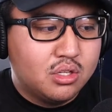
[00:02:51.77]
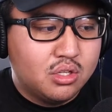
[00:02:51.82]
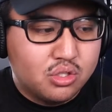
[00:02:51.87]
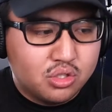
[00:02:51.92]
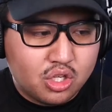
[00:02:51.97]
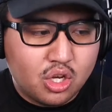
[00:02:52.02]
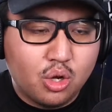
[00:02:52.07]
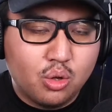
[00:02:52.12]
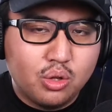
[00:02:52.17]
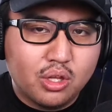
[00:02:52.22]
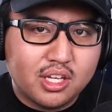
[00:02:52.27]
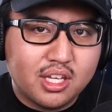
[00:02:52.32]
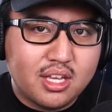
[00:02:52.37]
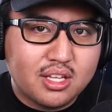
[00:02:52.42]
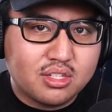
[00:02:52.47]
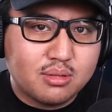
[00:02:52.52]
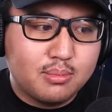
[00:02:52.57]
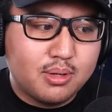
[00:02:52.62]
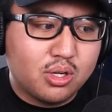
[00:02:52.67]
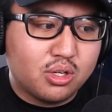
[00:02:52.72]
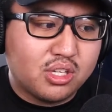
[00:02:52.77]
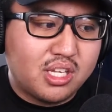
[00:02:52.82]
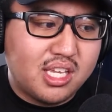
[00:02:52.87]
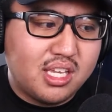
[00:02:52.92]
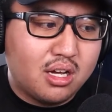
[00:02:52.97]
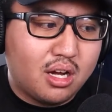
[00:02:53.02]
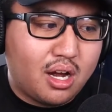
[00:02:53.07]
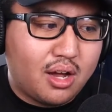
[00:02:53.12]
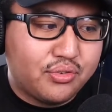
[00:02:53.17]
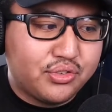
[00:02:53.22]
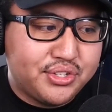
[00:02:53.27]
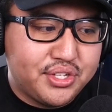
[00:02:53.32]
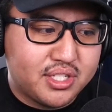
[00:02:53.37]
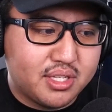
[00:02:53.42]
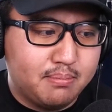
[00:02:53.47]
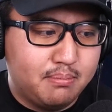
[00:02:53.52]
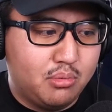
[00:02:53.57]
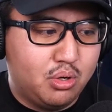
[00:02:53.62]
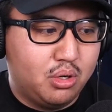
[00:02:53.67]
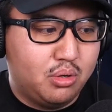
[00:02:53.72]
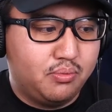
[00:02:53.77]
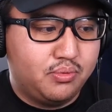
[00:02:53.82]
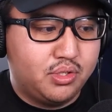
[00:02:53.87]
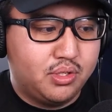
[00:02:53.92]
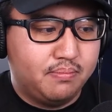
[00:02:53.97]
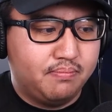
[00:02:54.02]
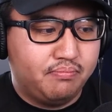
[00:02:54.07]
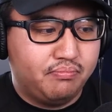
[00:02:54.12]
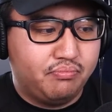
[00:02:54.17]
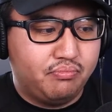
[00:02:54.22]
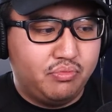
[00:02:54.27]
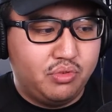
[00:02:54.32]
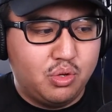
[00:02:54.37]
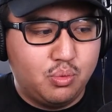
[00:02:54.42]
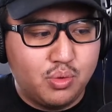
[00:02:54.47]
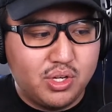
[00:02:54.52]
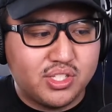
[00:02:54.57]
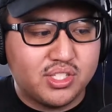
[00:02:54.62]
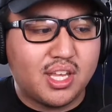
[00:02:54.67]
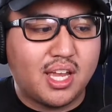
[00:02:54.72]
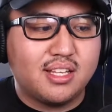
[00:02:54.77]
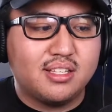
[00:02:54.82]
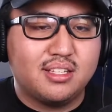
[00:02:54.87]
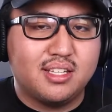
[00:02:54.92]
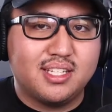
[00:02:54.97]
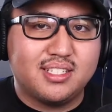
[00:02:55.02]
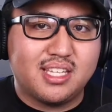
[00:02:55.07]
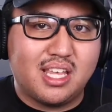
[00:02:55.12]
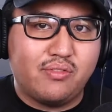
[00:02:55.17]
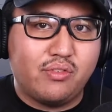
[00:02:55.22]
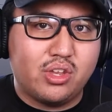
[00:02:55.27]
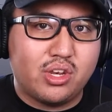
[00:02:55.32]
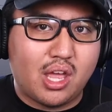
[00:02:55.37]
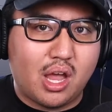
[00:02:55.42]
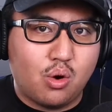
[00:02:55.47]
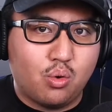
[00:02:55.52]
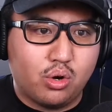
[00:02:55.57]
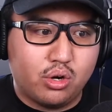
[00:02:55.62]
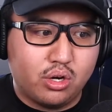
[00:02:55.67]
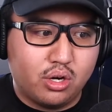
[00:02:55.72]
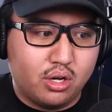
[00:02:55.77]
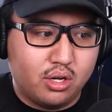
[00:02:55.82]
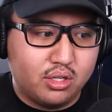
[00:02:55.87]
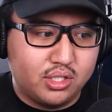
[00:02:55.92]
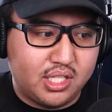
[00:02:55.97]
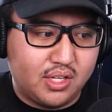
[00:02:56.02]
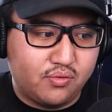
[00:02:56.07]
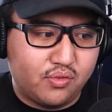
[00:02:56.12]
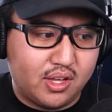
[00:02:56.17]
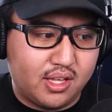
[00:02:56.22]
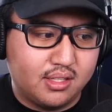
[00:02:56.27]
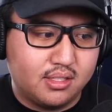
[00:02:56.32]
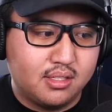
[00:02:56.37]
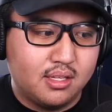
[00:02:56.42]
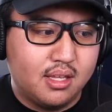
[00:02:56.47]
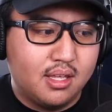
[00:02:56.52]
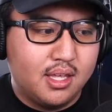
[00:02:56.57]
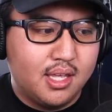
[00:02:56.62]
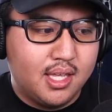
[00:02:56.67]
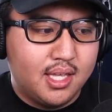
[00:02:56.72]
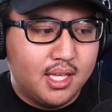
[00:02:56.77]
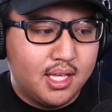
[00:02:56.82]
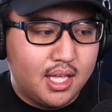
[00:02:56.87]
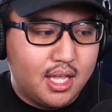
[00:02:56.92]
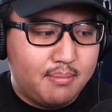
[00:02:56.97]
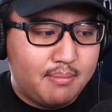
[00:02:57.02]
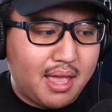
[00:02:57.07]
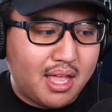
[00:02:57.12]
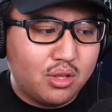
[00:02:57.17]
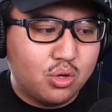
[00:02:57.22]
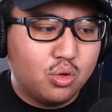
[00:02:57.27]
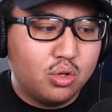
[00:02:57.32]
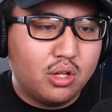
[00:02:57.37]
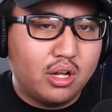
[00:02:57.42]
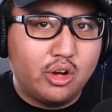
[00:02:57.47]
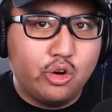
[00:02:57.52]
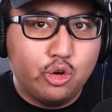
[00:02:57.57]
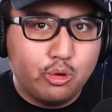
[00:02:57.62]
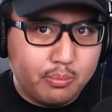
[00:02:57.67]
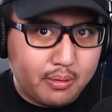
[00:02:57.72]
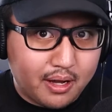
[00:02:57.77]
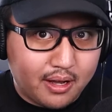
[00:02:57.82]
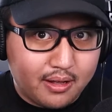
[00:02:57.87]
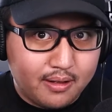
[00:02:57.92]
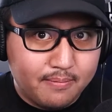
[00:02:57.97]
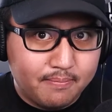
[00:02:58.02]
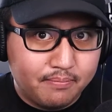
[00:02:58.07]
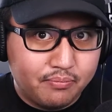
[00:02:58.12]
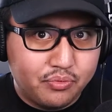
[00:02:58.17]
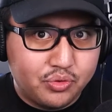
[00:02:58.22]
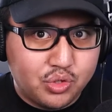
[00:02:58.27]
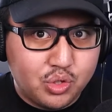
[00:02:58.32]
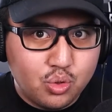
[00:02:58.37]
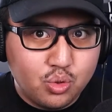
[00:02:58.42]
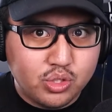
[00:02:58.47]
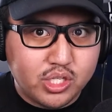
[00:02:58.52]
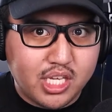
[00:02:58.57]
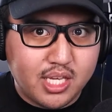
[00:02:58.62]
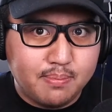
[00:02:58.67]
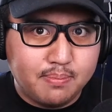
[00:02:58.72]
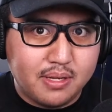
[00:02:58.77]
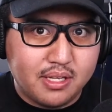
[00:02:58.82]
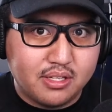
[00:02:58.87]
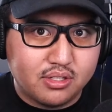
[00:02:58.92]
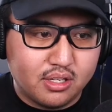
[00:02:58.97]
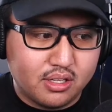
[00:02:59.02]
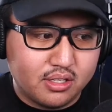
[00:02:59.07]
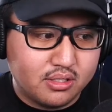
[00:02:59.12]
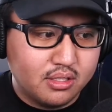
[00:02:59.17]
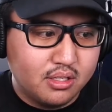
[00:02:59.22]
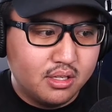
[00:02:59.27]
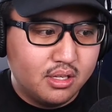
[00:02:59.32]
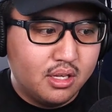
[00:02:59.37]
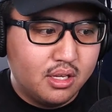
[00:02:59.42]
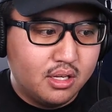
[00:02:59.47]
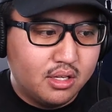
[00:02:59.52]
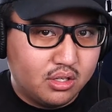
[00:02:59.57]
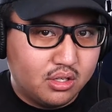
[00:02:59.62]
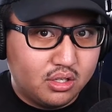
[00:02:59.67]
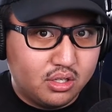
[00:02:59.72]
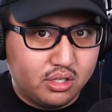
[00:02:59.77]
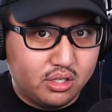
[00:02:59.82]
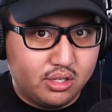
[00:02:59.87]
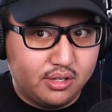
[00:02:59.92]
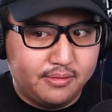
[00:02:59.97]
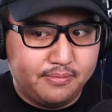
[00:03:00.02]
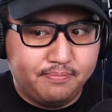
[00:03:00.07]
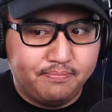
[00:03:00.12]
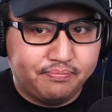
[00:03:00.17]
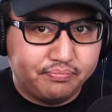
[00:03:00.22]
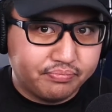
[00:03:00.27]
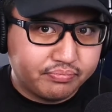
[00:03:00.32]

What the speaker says: So looking at some of their key offseason moves, you re-signed Xavier Howard on defense. Emmanuel Ogba, two key pieces from